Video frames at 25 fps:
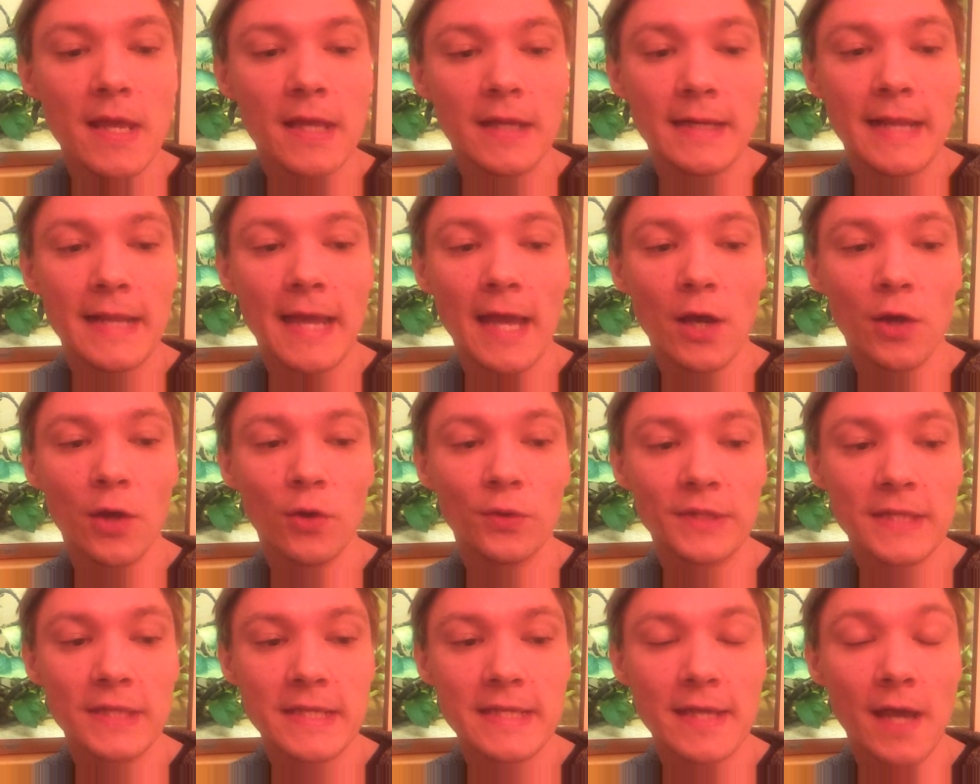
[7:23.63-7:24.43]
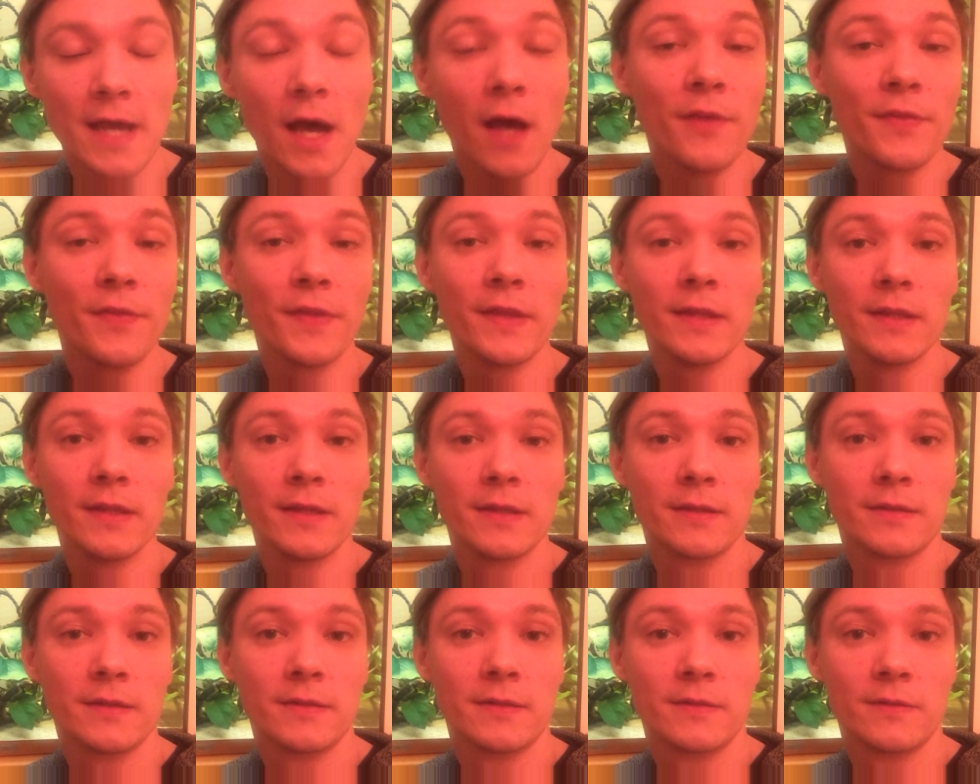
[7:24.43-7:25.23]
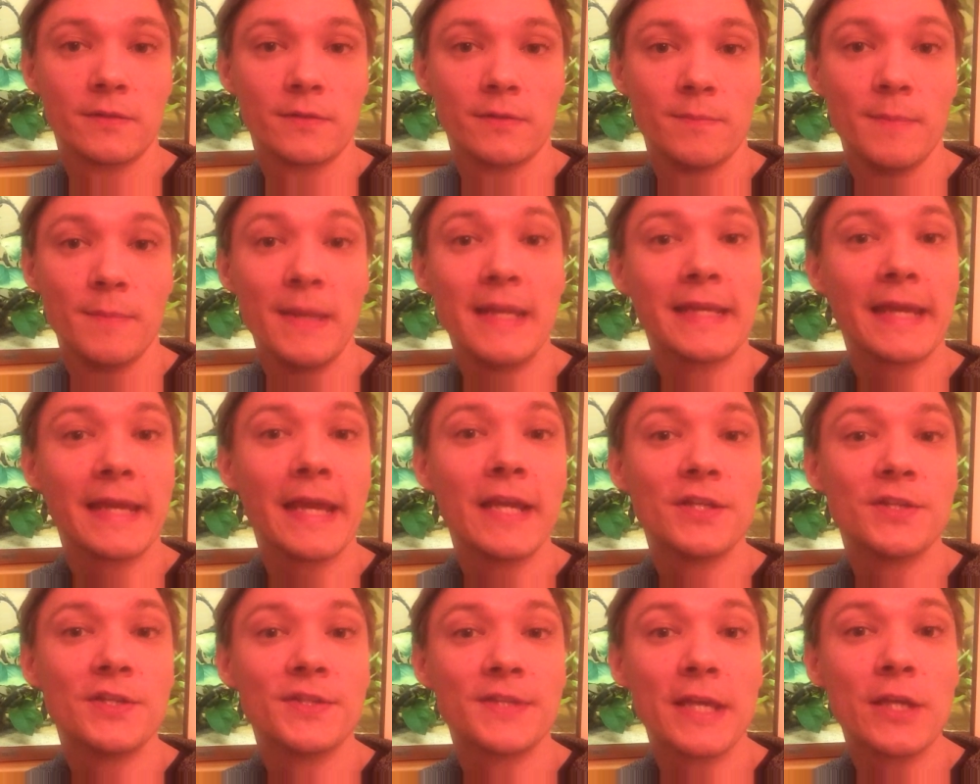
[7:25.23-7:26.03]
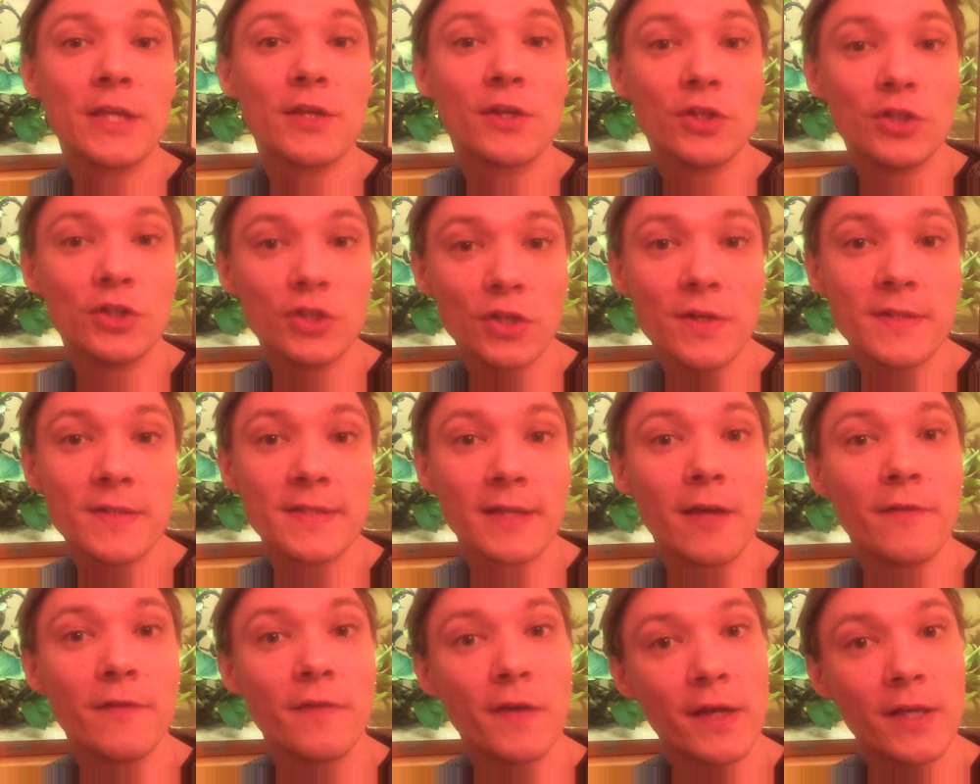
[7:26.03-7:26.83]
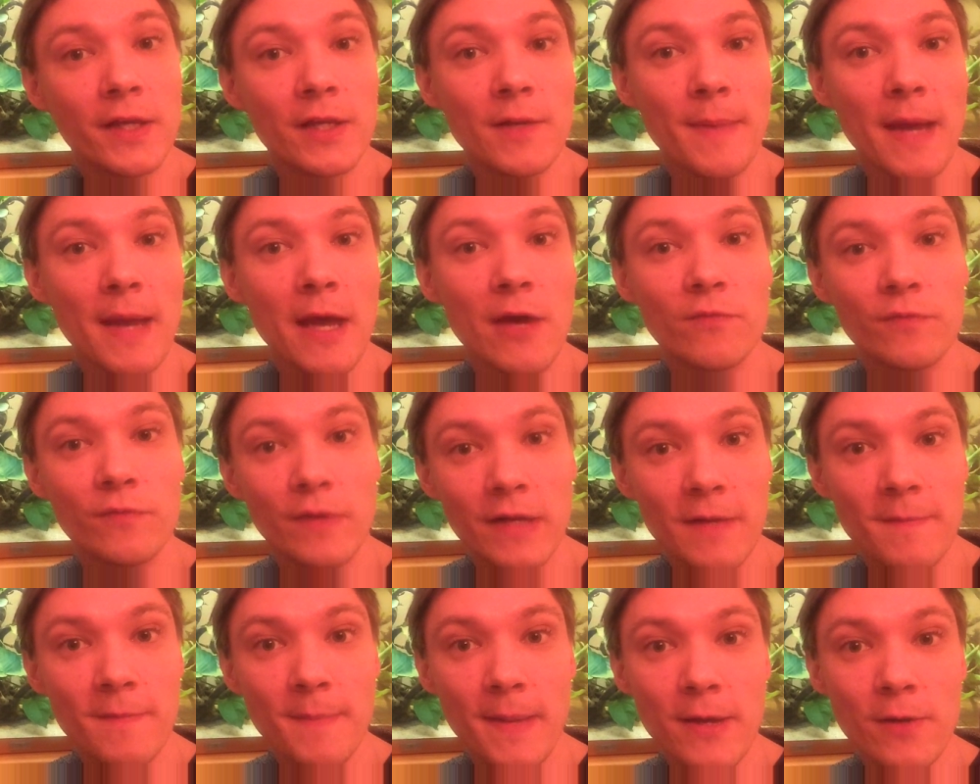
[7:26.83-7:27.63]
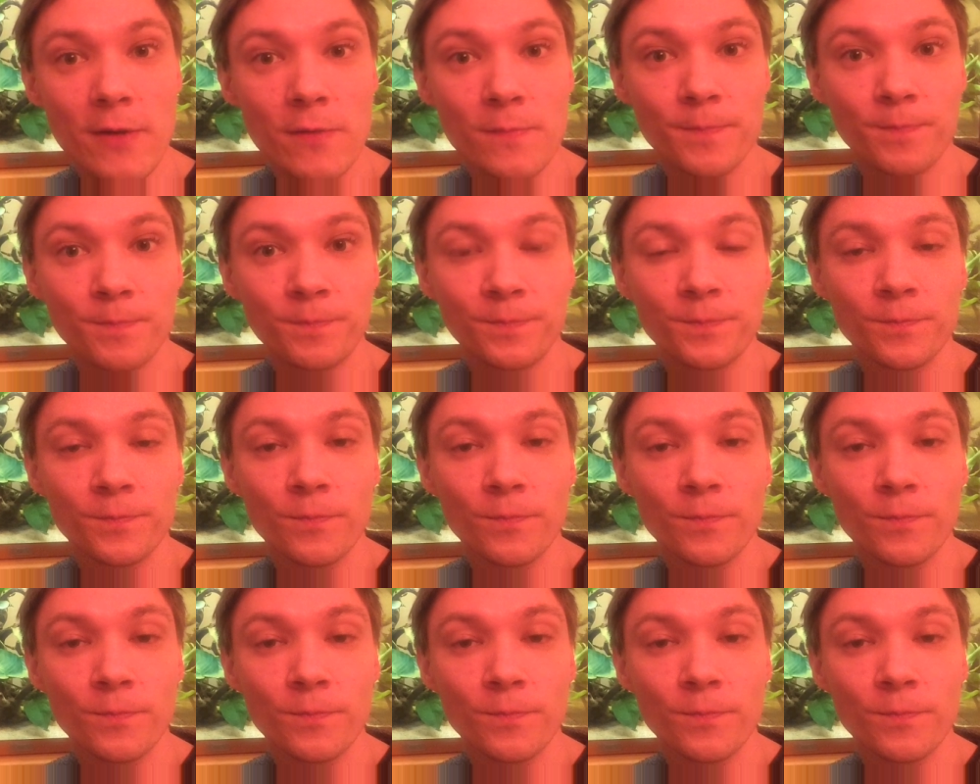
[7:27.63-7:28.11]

Now, the other medications that you can use that I've heard about and read about,